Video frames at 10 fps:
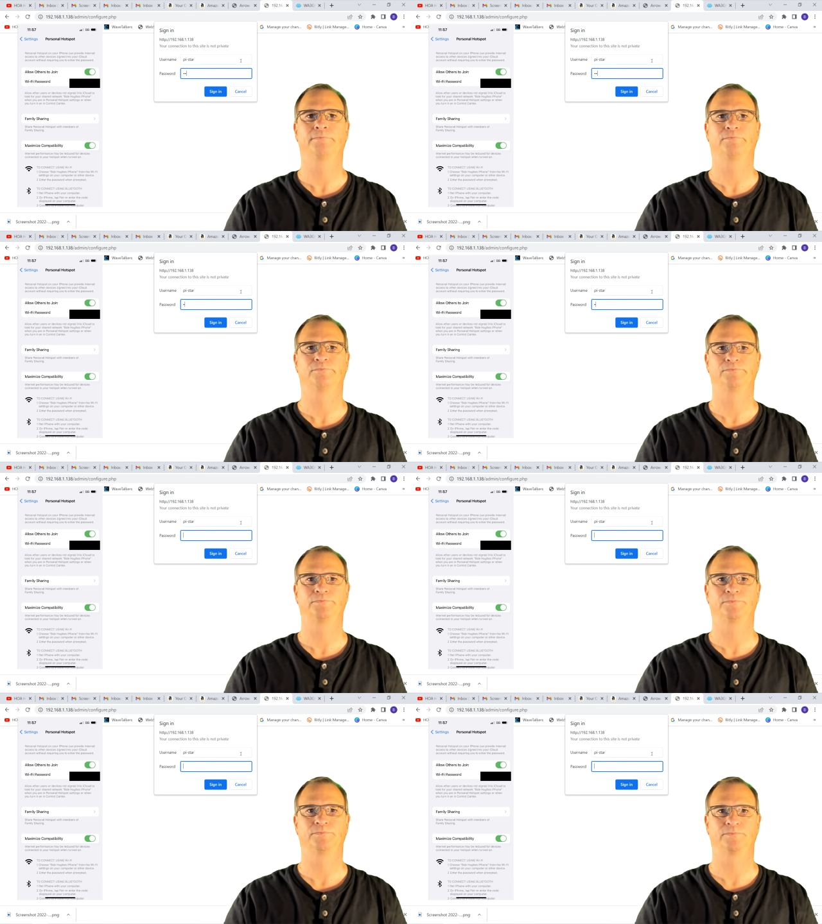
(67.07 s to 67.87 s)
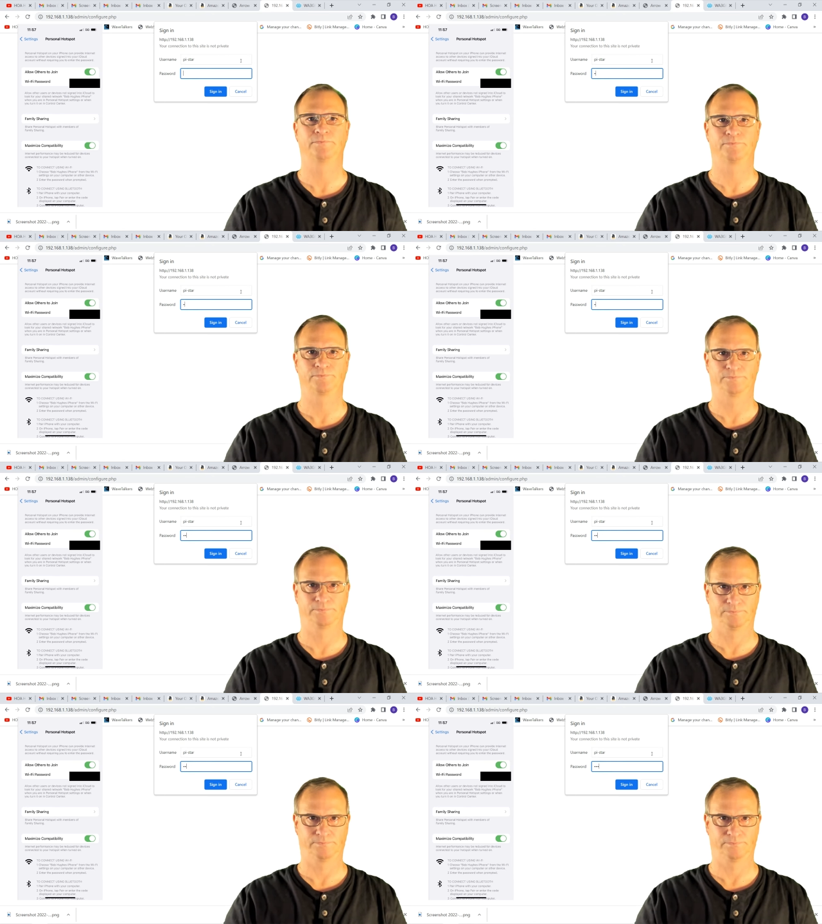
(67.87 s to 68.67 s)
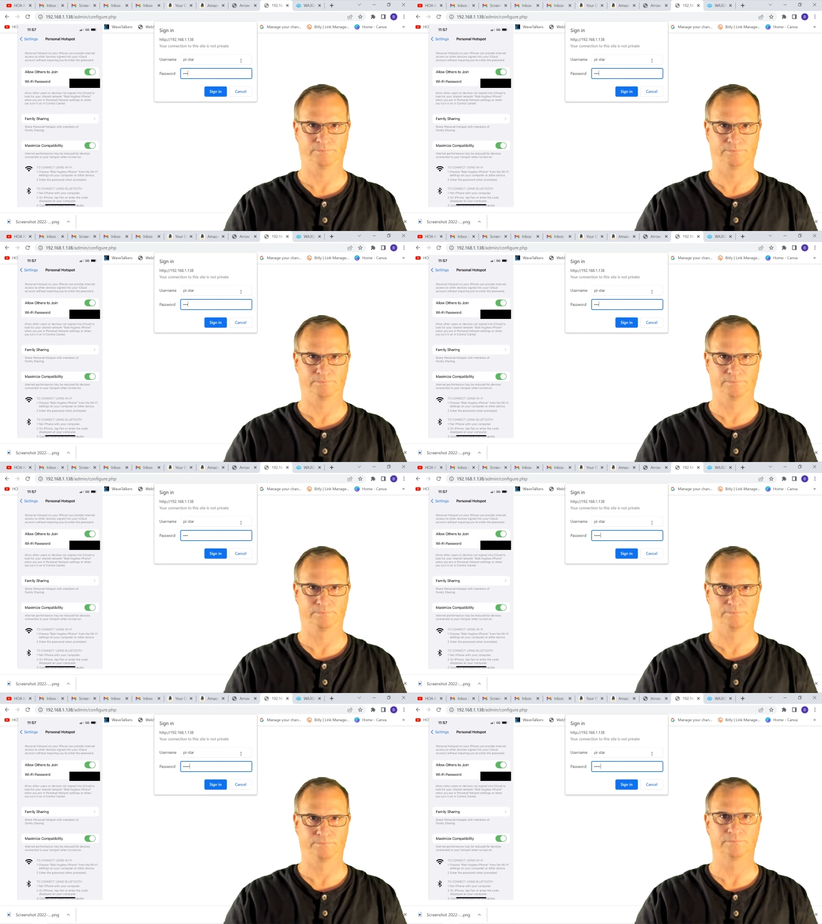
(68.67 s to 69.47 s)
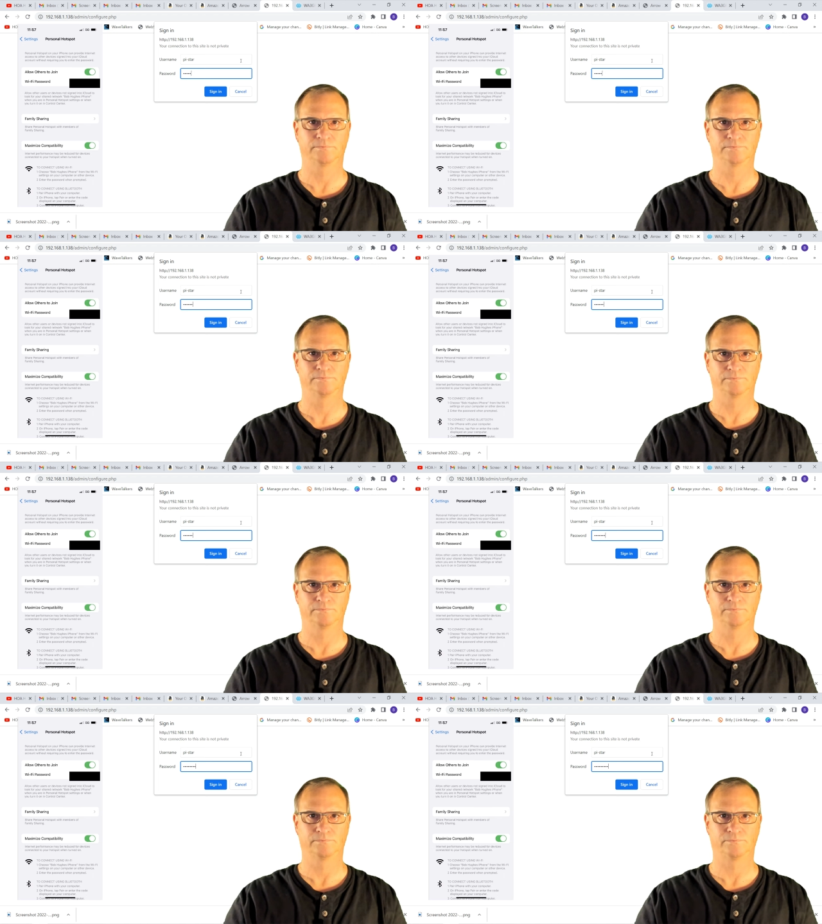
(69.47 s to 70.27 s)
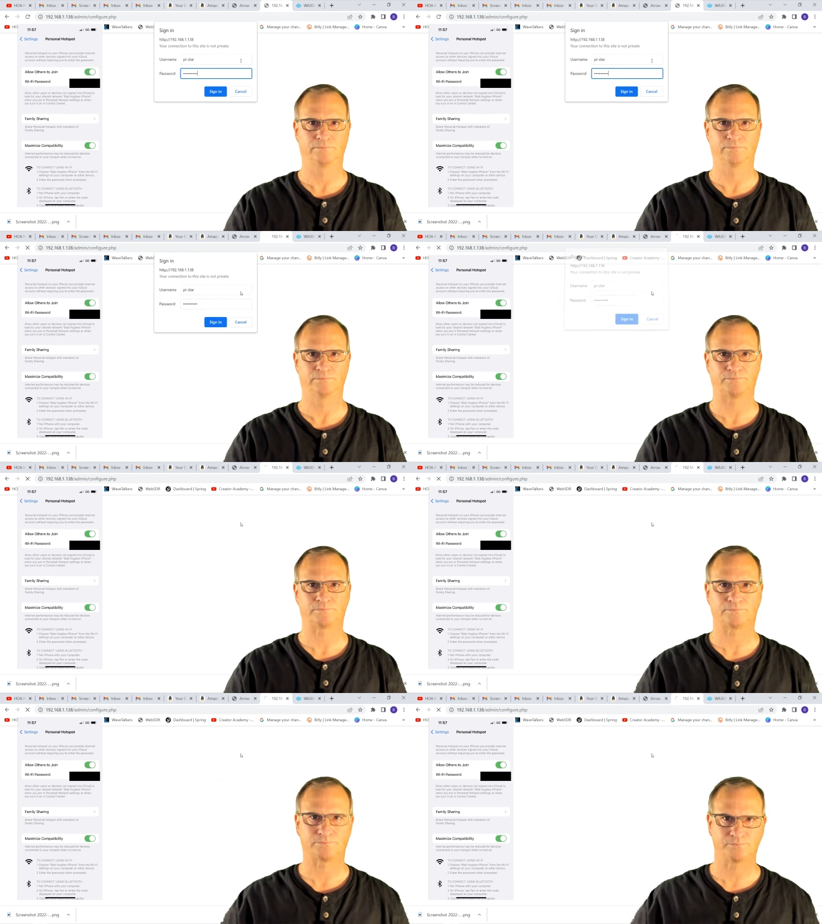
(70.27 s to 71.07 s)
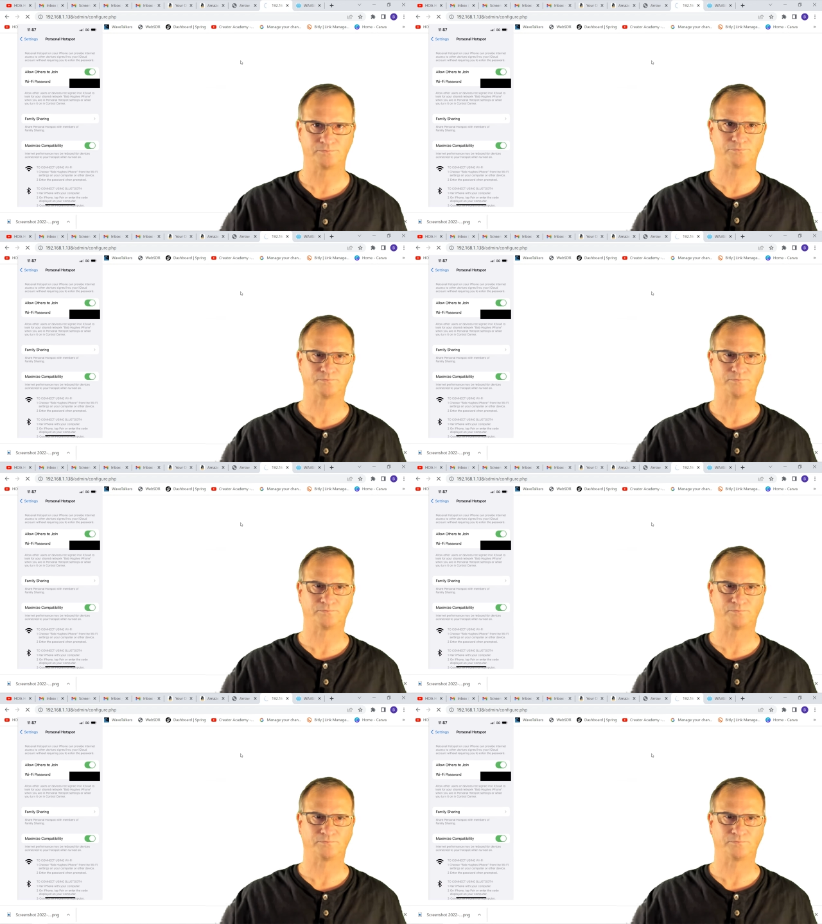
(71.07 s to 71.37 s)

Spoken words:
(silence)